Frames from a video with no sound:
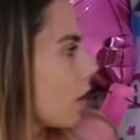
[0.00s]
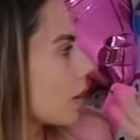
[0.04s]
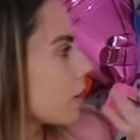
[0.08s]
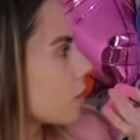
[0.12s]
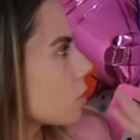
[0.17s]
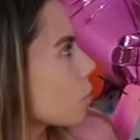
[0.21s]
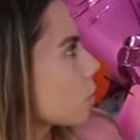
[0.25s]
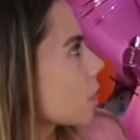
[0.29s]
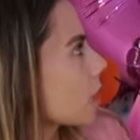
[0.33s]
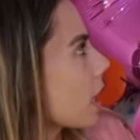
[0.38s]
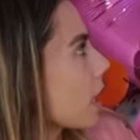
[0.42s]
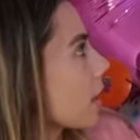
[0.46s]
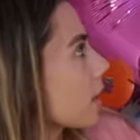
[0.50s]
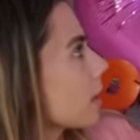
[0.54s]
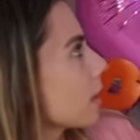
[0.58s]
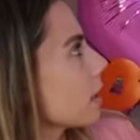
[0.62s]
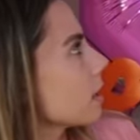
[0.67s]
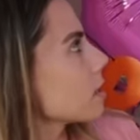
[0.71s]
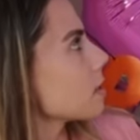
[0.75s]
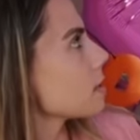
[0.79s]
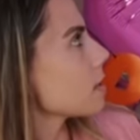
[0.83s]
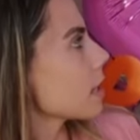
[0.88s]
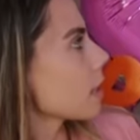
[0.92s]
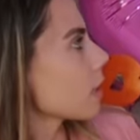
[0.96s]
All right, so we got
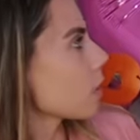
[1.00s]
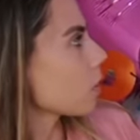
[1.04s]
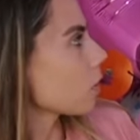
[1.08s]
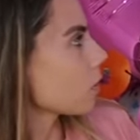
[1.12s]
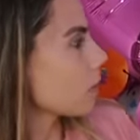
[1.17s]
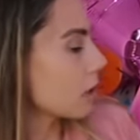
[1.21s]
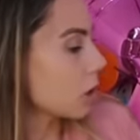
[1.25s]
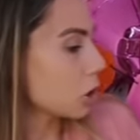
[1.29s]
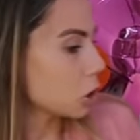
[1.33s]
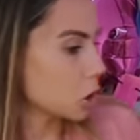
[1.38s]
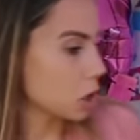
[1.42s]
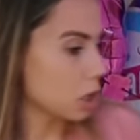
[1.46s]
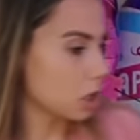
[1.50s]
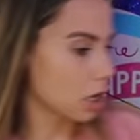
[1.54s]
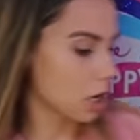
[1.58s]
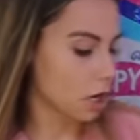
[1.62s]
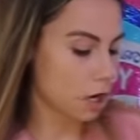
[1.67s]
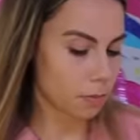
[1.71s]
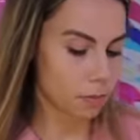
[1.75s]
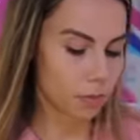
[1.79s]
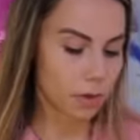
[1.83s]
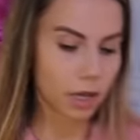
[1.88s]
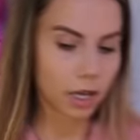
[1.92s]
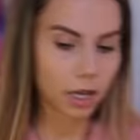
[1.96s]
this decoration
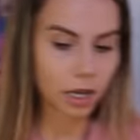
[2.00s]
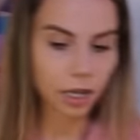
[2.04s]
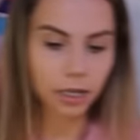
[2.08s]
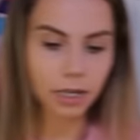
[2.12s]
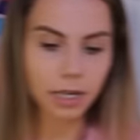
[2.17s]
up.